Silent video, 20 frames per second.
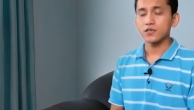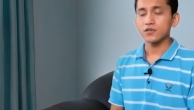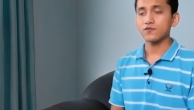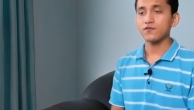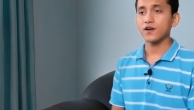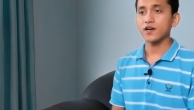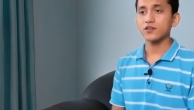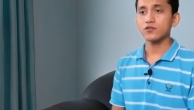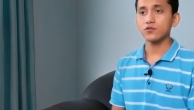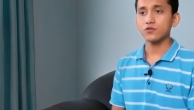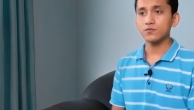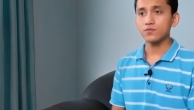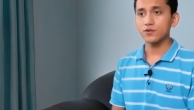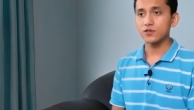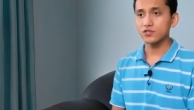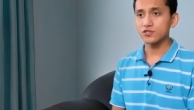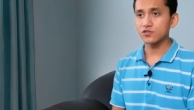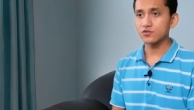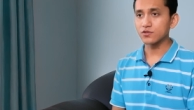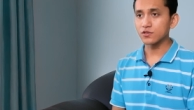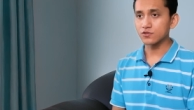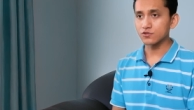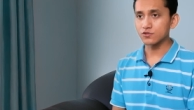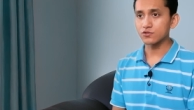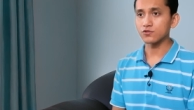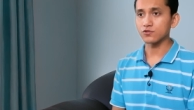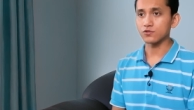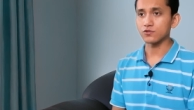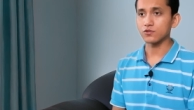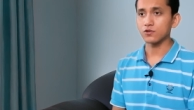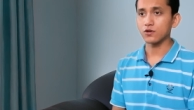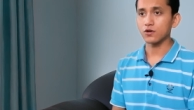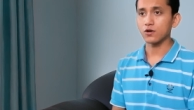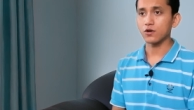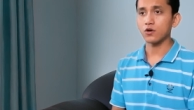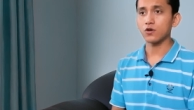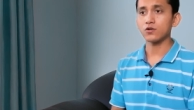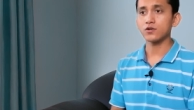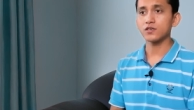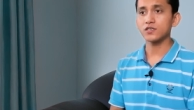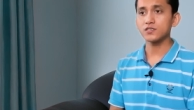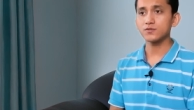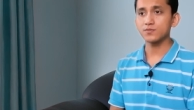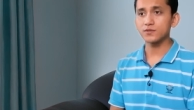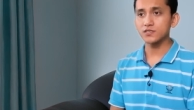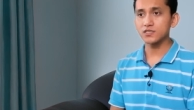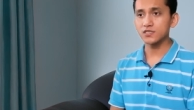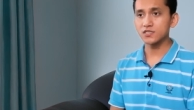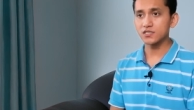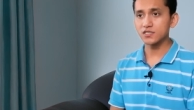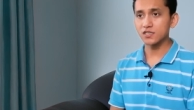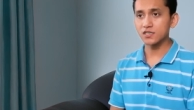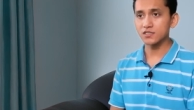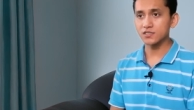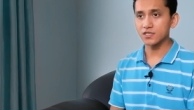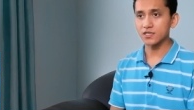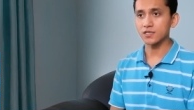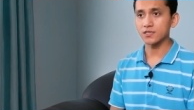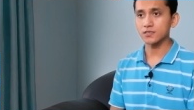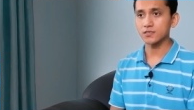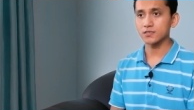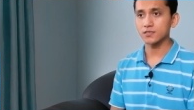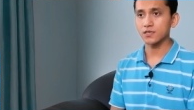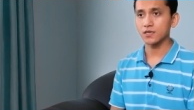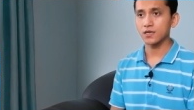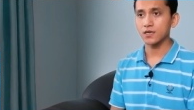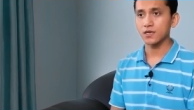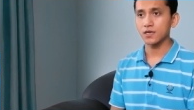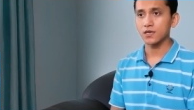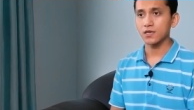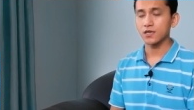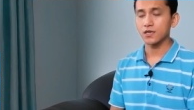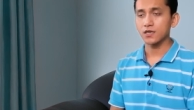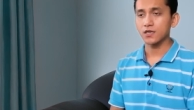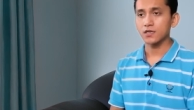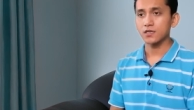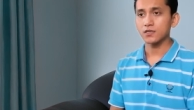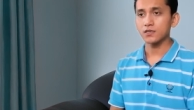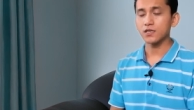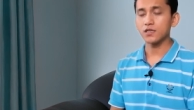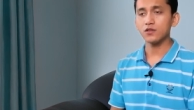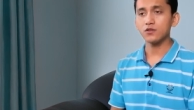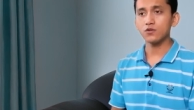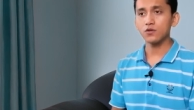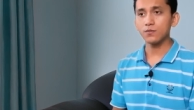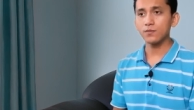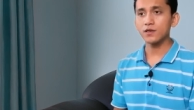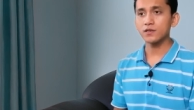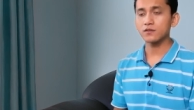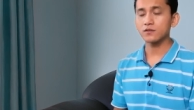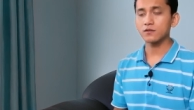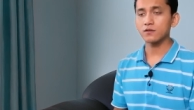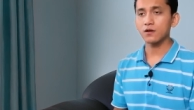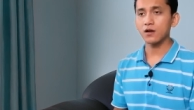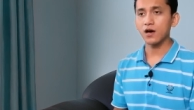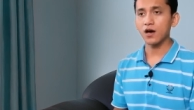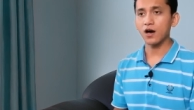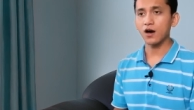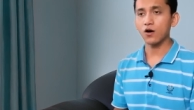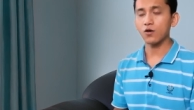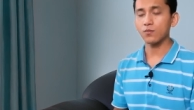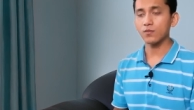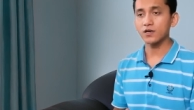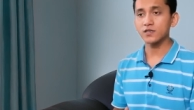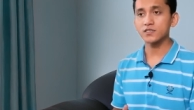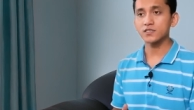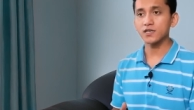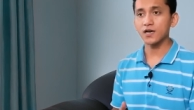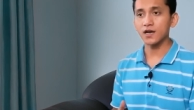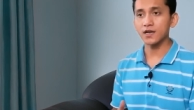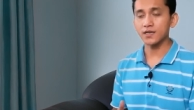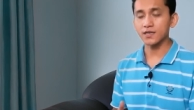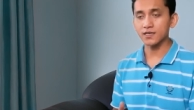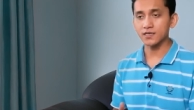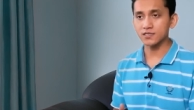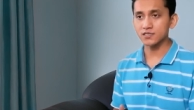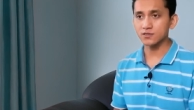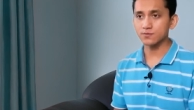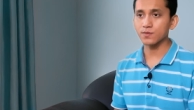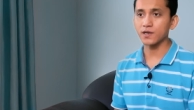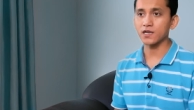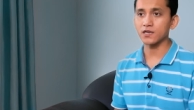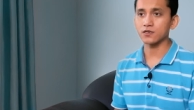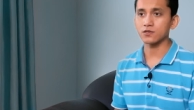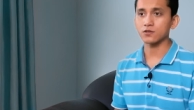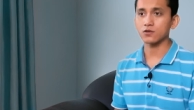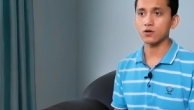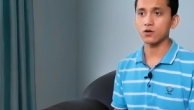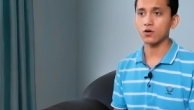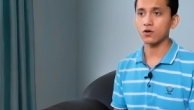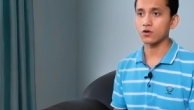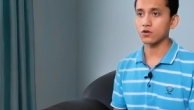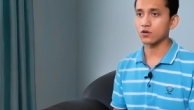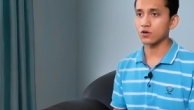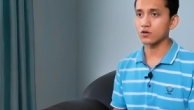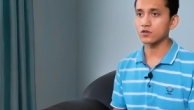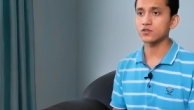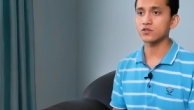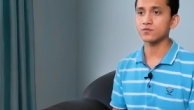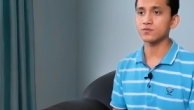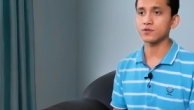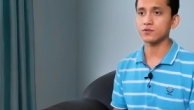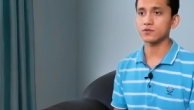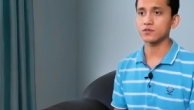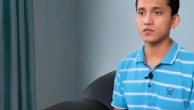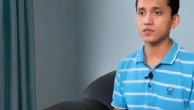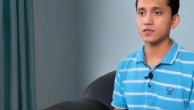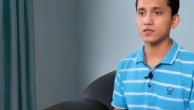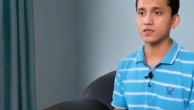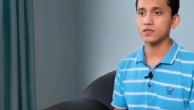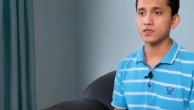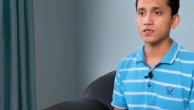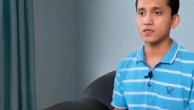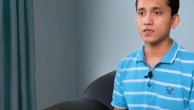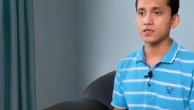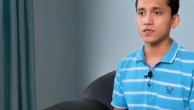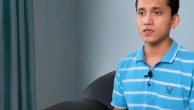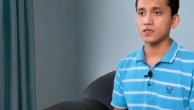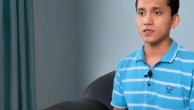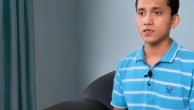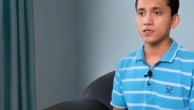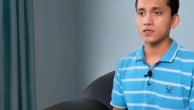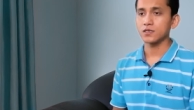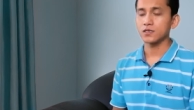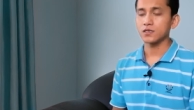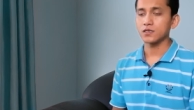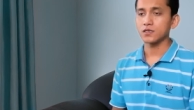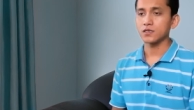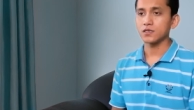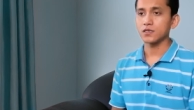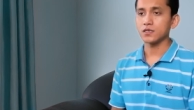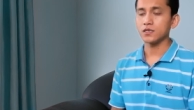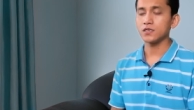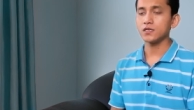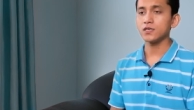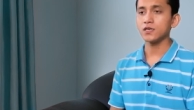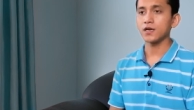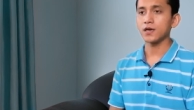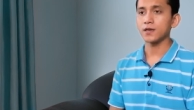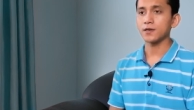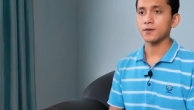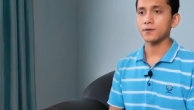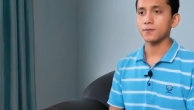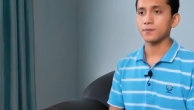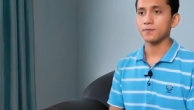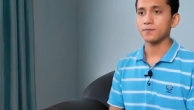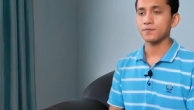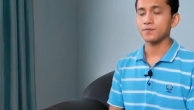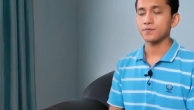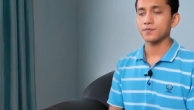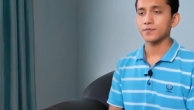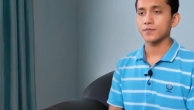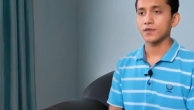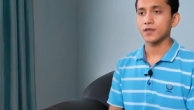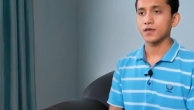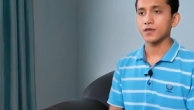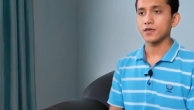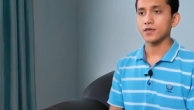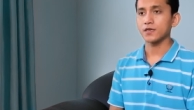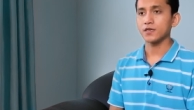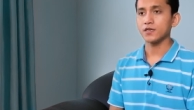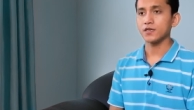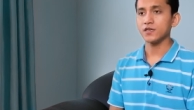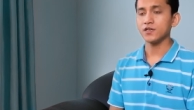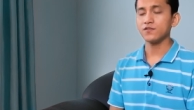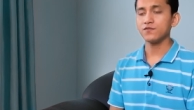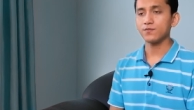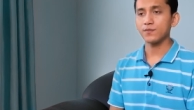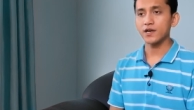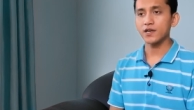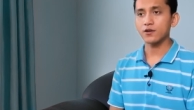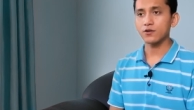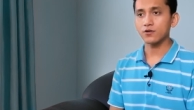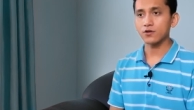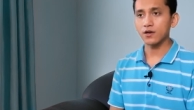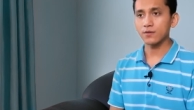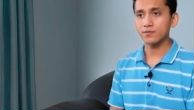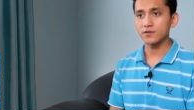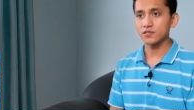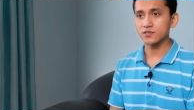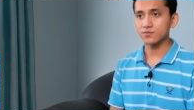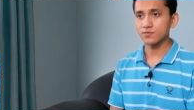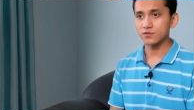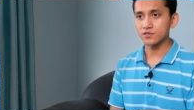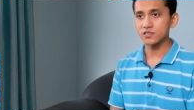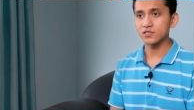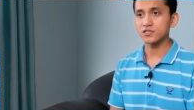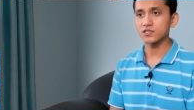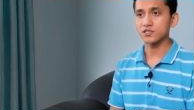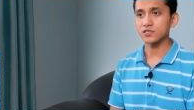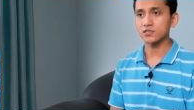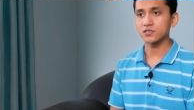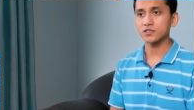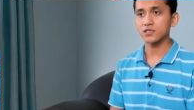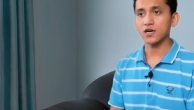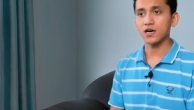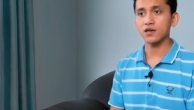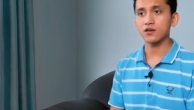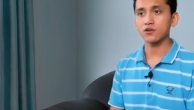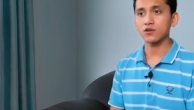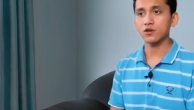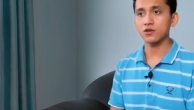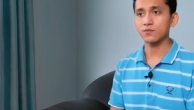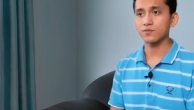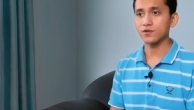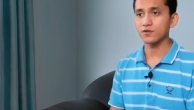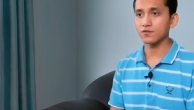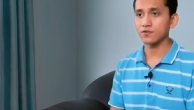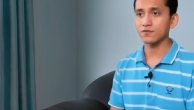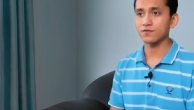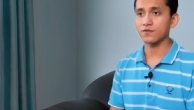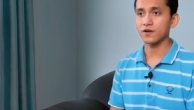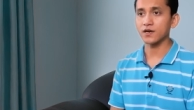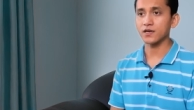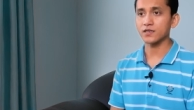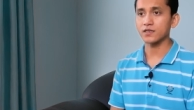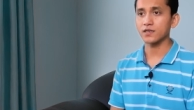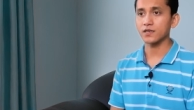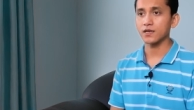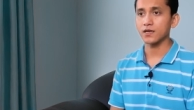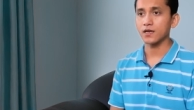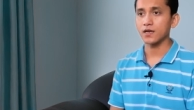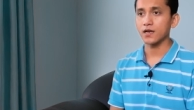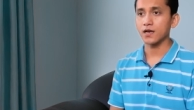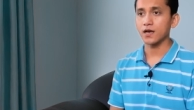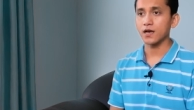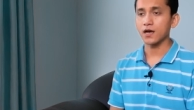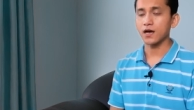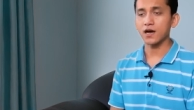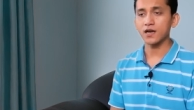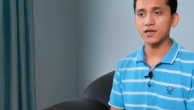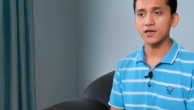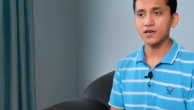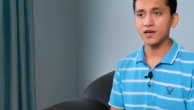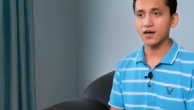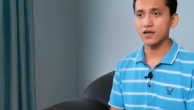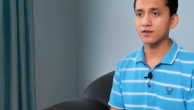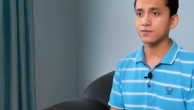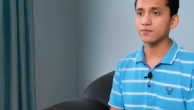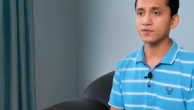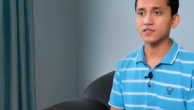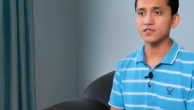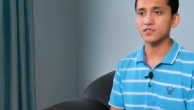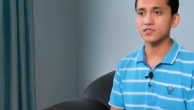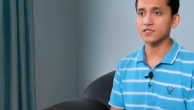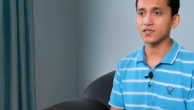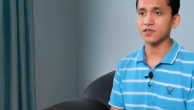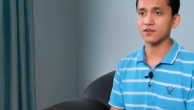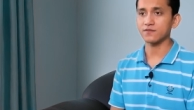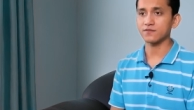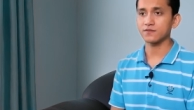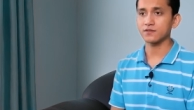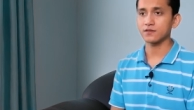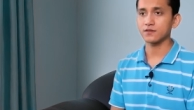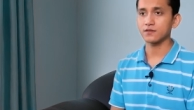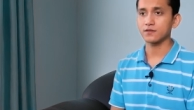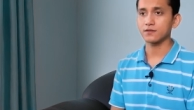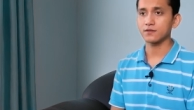If I don't pursue the truth or dispositional change, then no matter how much I expend or contribute, in the end, if my corrupt dispositions are not purified, I can't be saved.